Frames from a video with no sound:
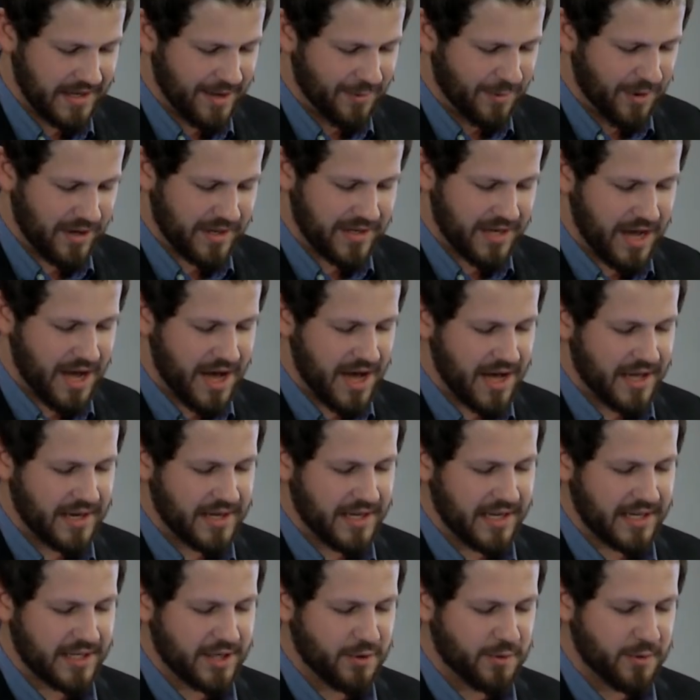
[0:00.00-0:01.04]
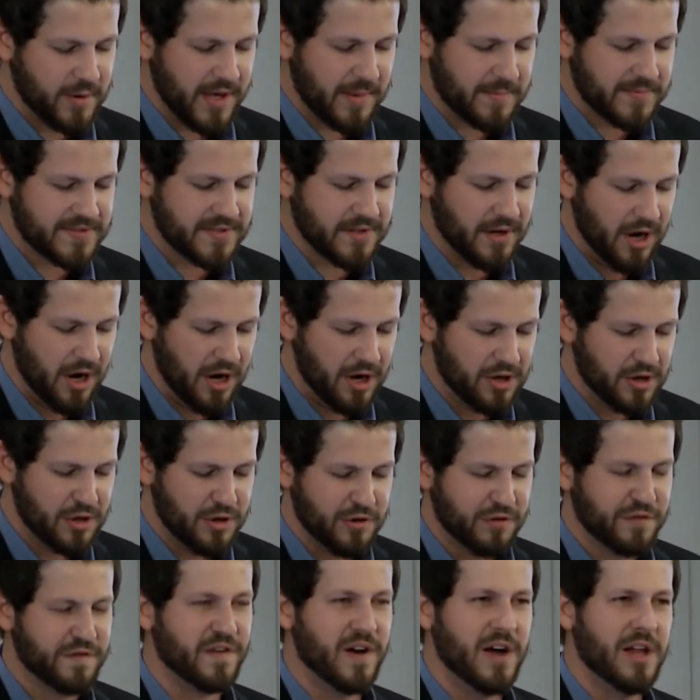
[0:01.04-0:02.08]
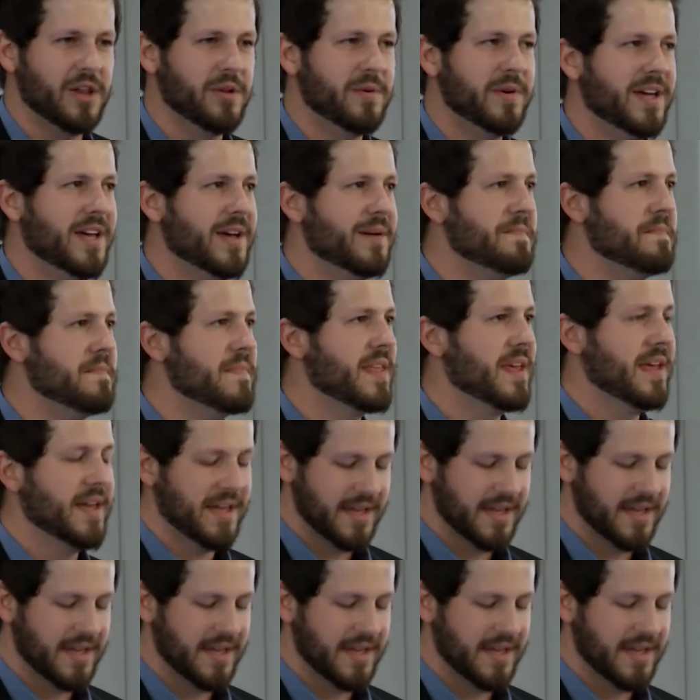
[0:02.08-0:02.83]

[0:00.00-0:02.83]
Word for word: While God equips all who follow him,